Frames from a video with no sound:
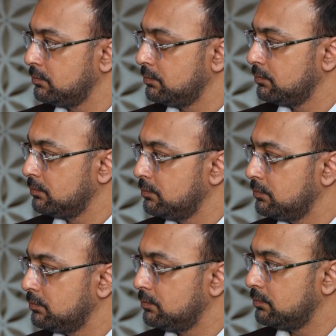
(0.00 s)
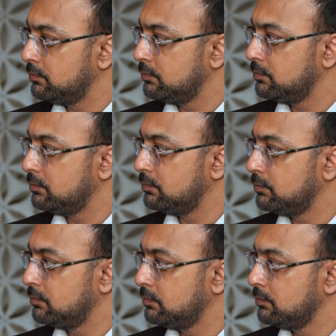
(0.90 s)

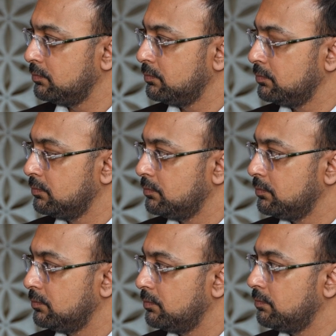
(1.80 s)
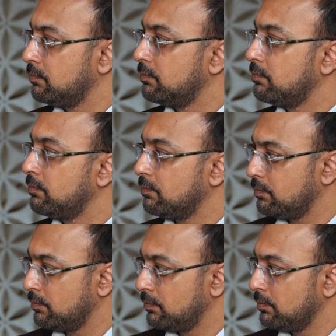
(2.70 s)

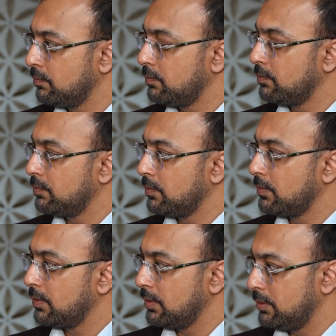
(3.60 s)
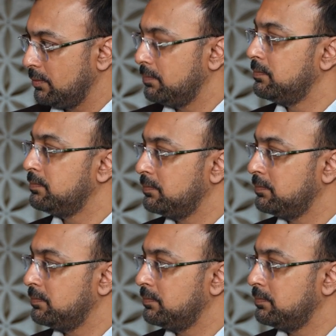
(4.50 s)
(silent)